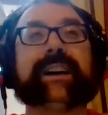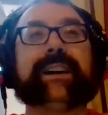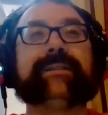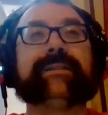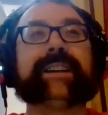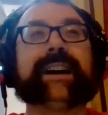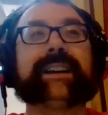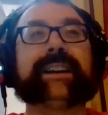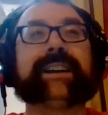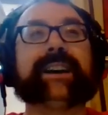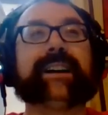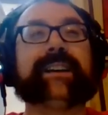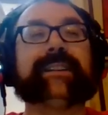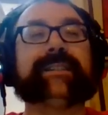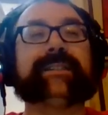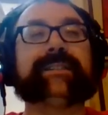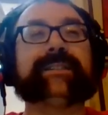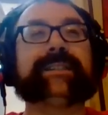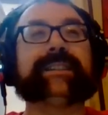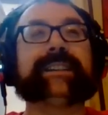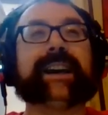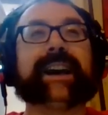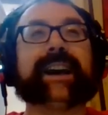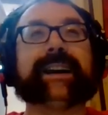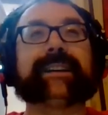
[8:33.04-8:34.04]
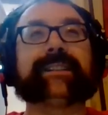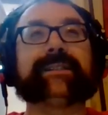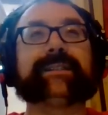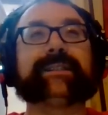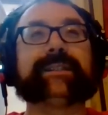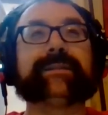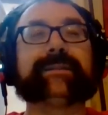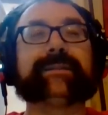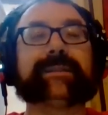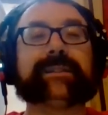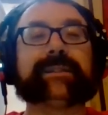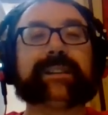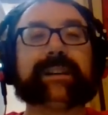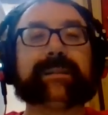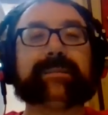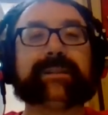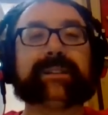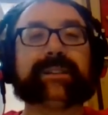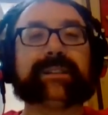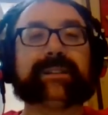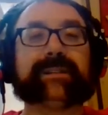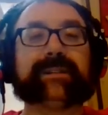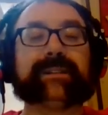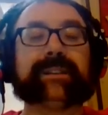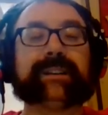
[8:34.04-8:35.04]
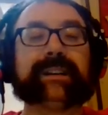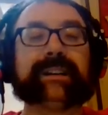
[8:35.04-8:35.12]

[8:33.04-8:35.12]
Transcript: of that character and the actor in the first episode?